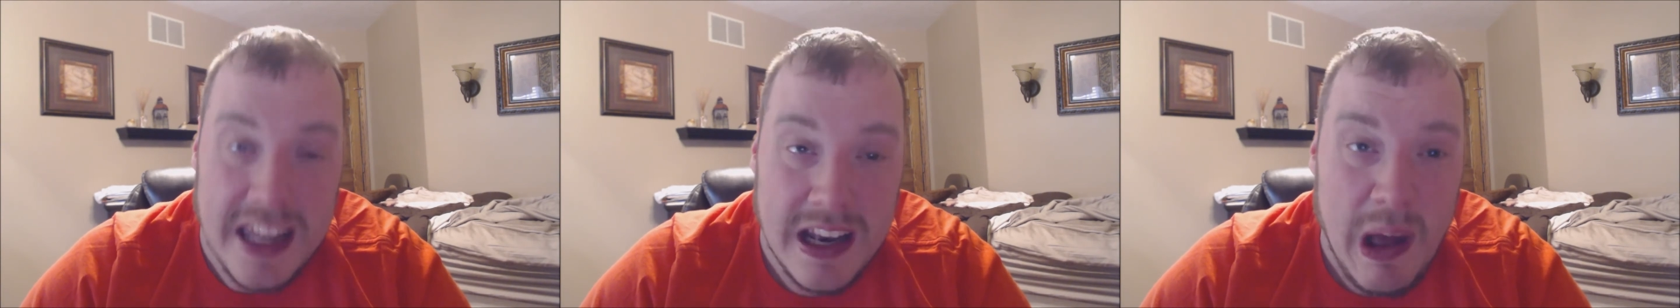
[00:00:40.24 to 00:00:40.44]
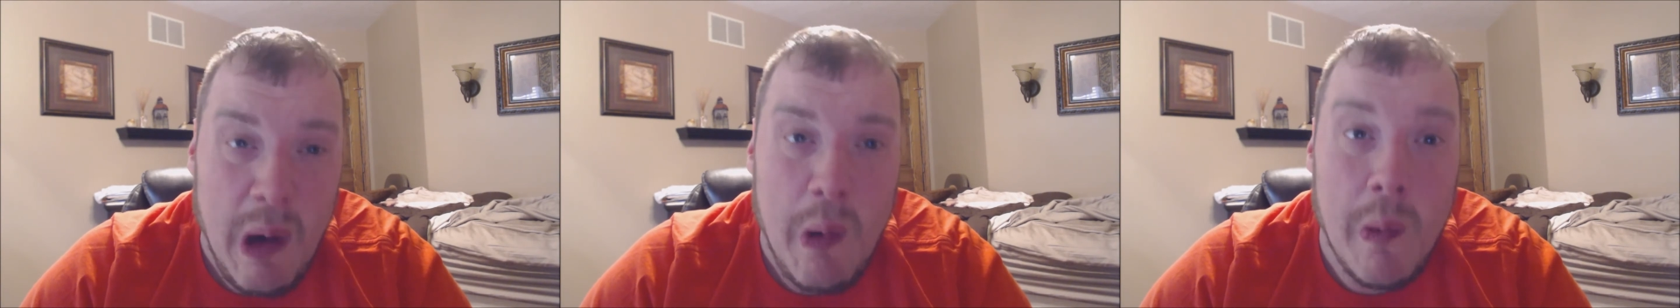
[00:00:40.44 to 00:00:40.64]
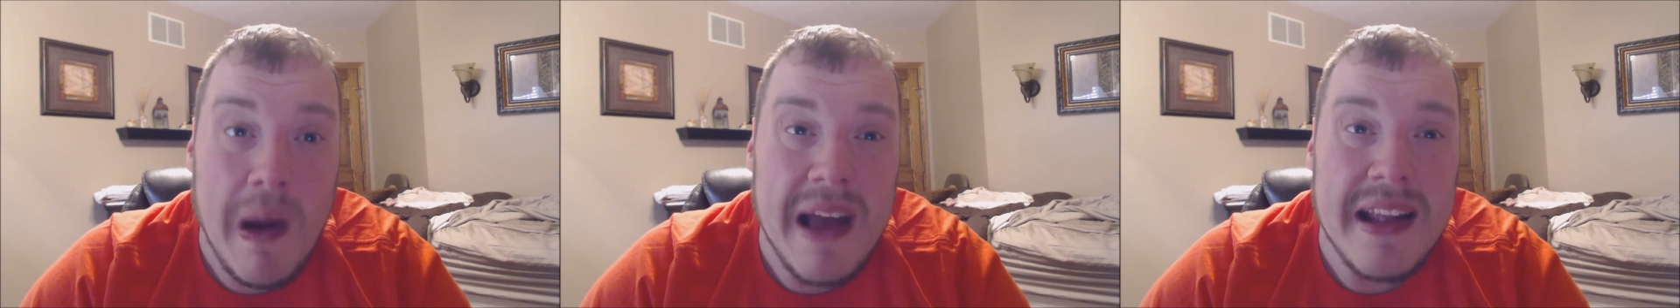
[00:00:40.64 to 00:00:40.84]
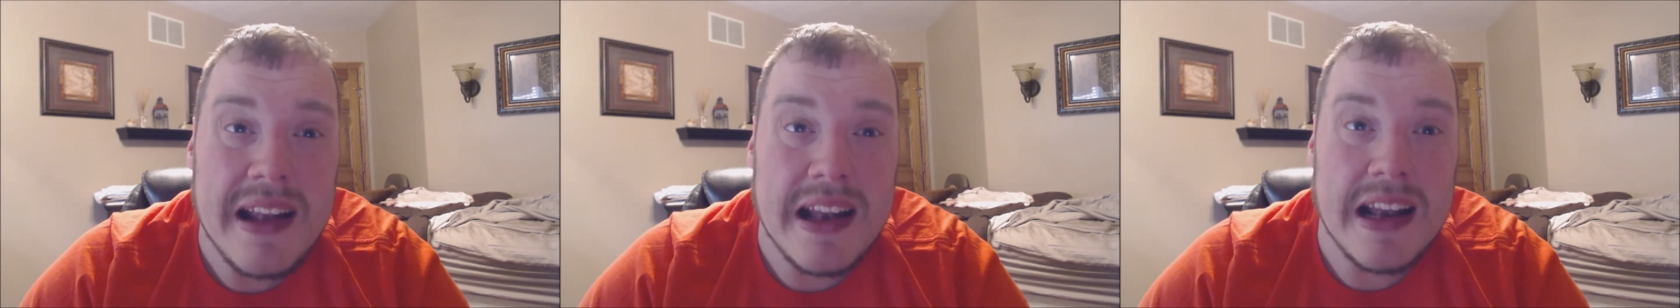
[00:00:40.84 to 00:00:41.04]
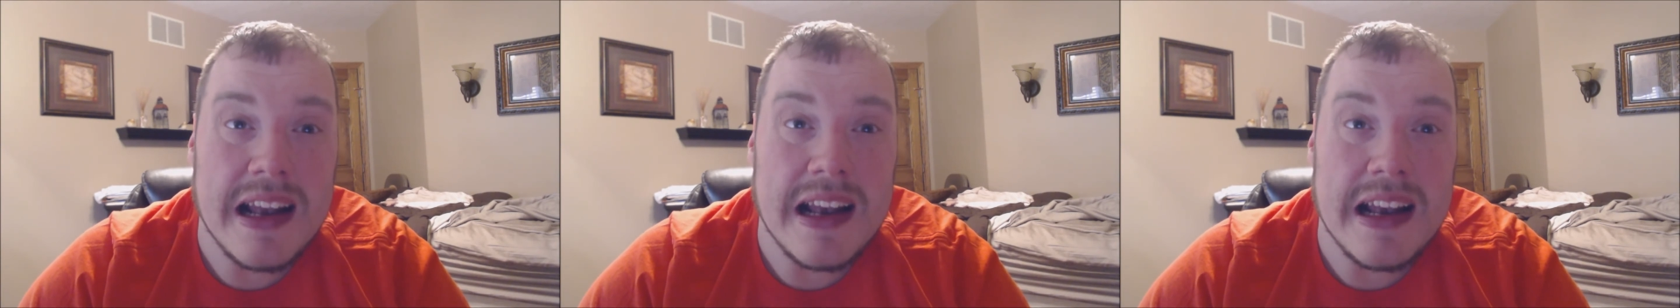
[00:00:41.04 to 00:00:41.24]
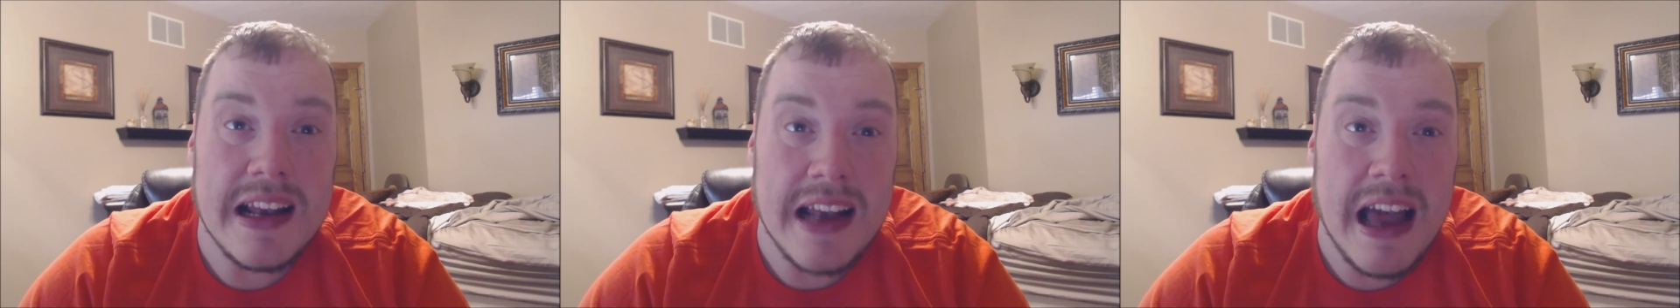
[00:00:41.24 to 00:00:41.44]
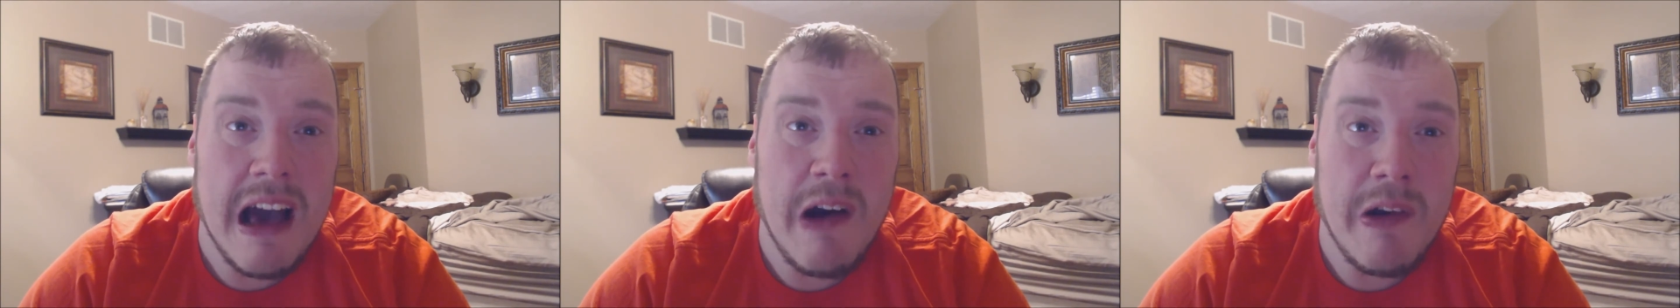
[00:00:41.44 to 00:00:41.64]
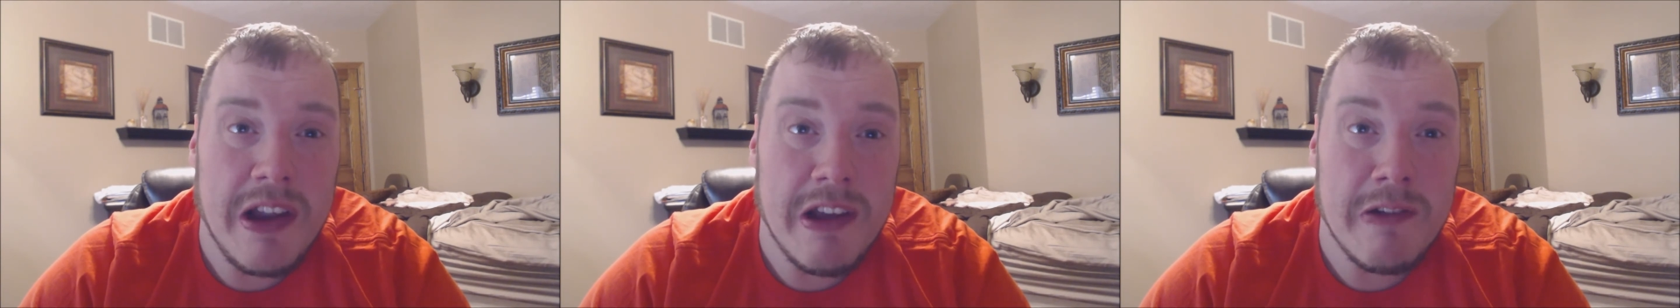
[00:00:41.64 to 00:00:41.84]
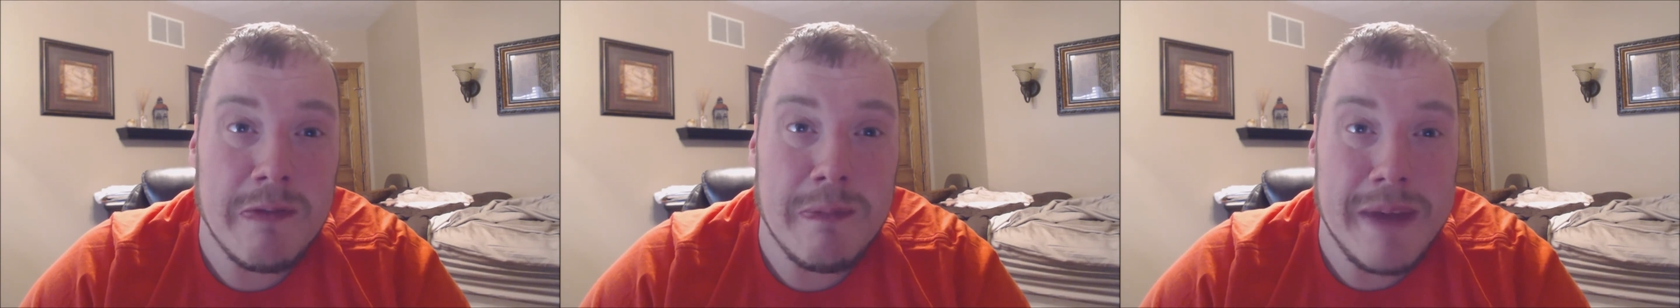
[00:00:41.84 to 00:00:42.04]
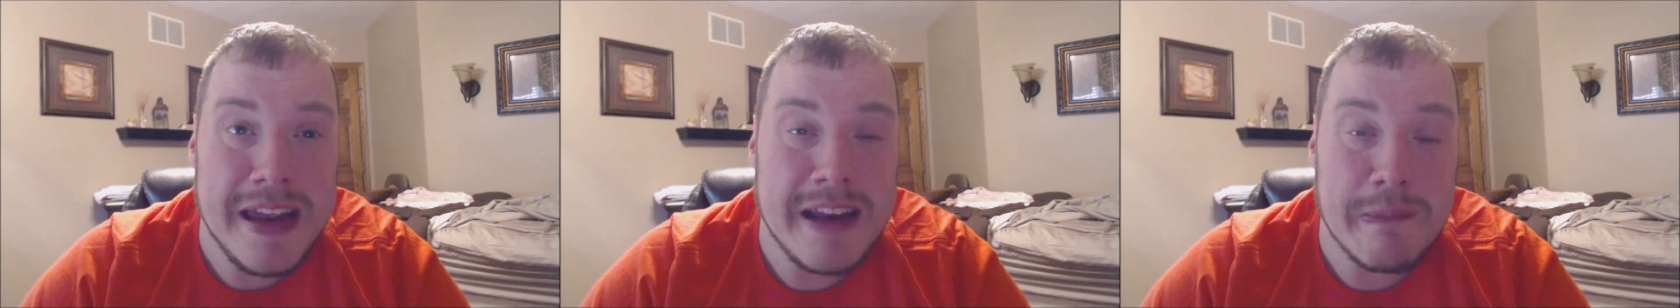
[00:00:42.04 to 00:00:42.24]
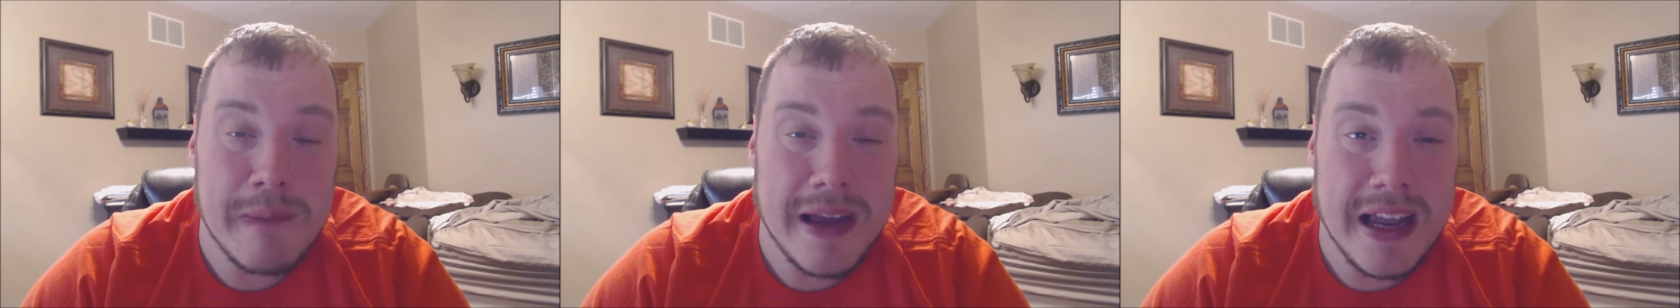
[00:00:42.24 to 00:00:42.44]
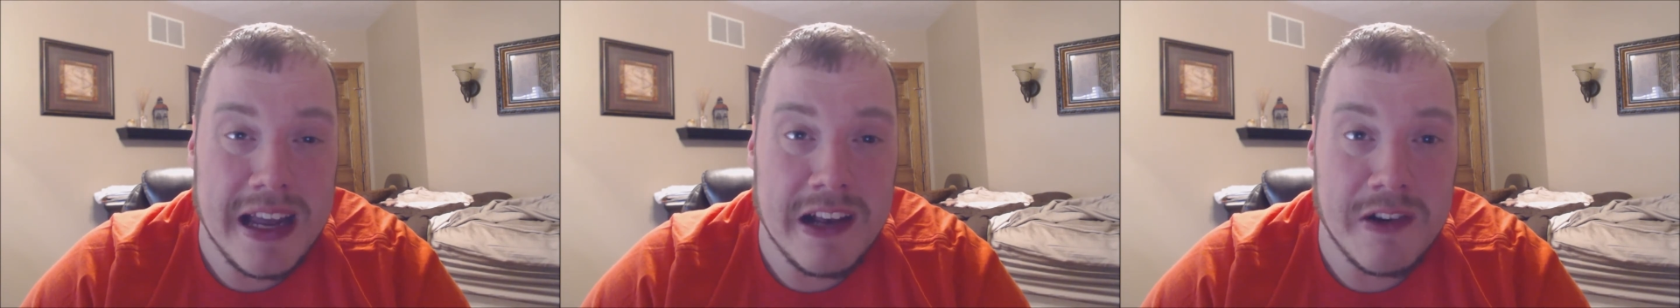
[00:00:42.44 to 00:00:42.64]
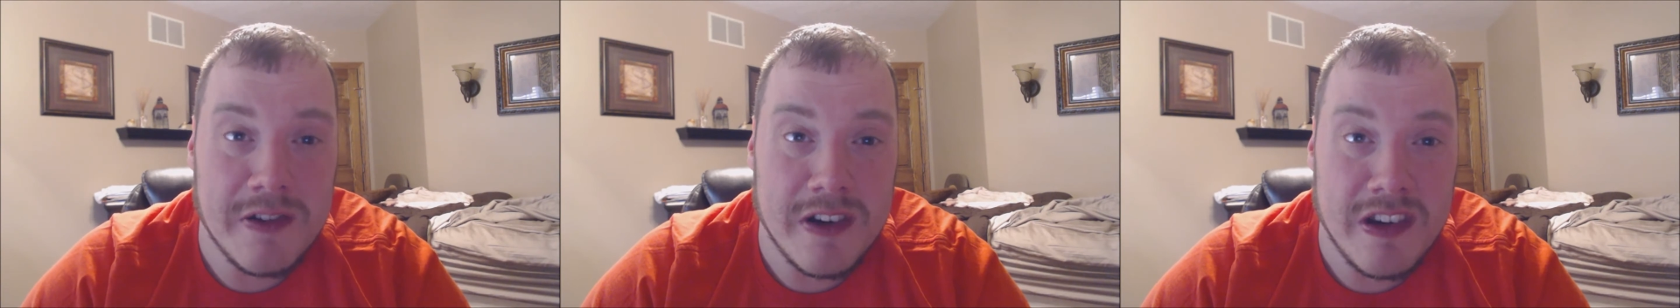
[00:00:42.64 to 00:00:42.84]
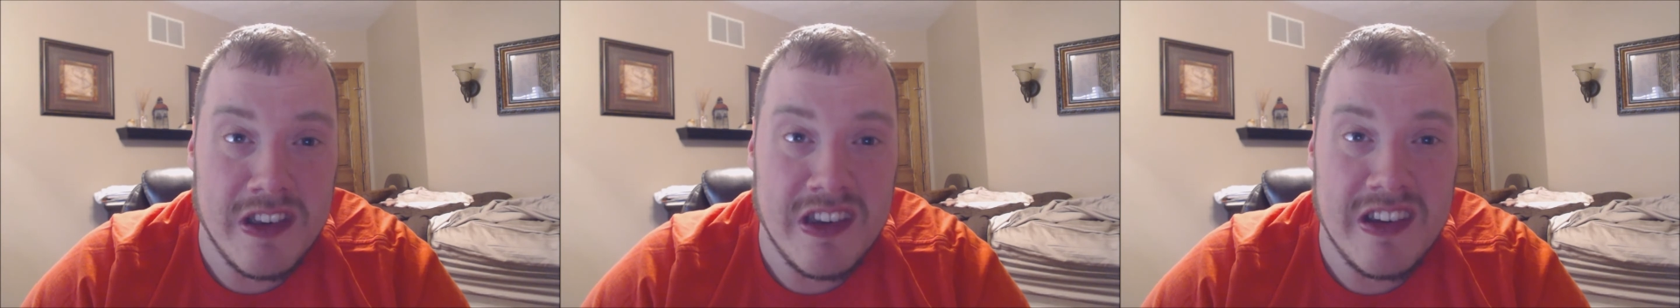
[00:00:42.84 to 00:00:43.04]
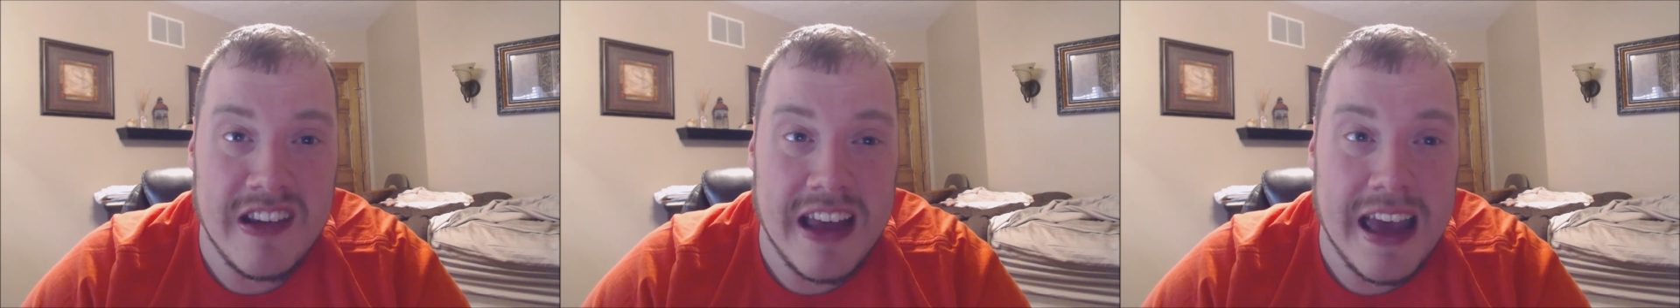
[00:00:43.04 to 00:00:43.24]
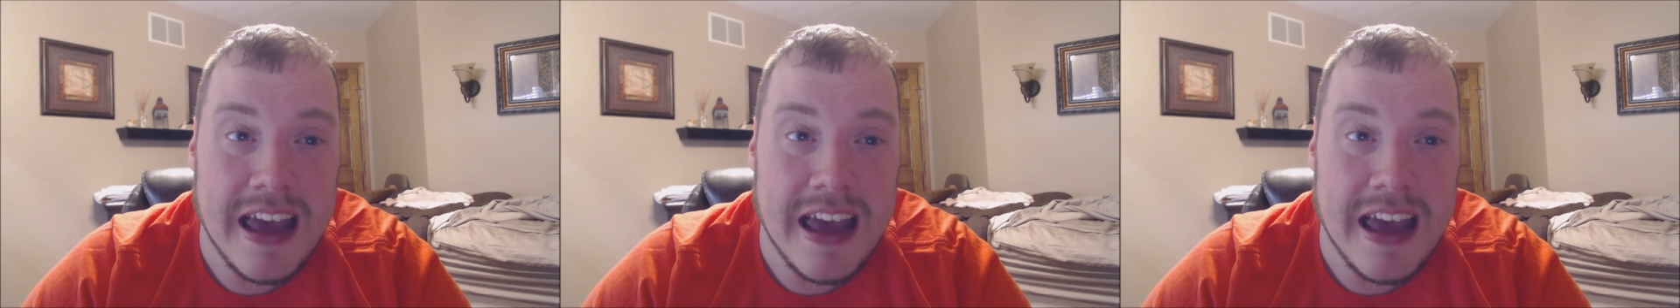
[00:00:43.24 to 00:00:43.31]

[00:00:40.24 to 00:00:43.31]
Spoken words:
You know what? Now you've piqued my interest.